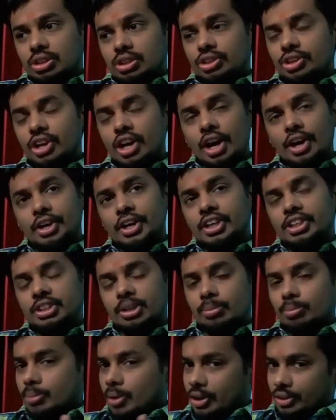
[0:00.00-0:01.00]
regarding
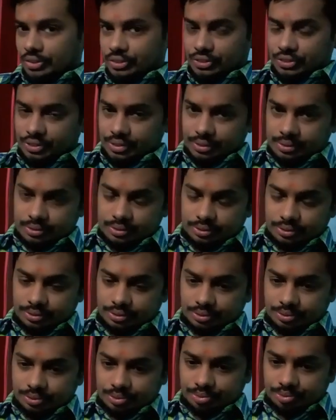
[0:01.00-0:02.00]
the Mars.
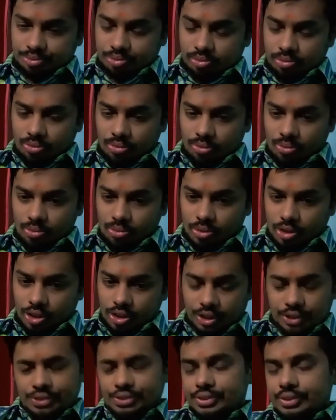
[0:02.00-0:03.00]

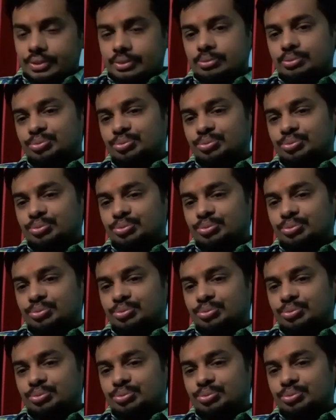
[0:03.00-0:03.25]
Yes.